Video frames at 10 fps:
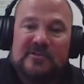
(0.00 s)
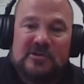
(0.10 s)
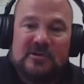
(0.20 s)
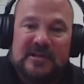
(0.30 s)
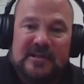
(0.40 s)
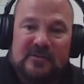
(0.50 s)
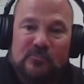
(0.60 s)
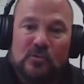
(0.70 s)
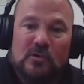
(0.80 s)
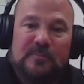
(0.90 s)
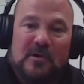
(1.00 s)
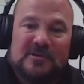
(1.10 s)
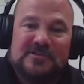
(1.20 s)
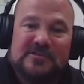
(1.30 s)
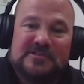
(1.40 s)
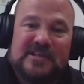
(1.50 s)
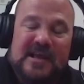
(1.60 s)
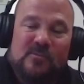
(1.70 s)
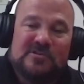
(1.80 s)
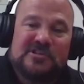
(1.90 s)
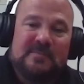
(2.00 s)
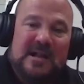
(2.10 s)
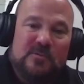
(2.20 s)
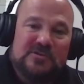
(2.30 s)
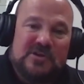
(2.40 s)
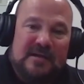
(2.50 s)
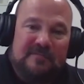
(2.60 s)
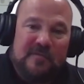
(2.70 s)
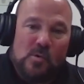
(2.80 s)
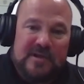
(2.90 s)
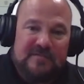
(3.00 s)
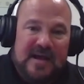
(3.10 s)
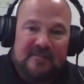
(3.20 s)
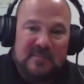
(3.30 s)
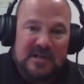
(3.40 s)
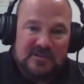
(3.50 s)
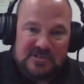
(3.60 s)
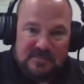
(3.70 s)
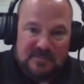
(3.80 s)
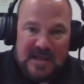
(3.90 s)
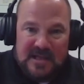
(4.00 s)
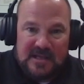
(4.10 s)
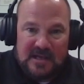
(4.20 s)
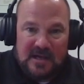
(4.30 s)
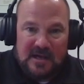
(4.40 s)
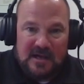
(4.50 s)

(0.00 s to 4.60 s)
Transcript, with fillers: certainly in rural parts of the state, where somebody would drive 45 minutes to make a, uh,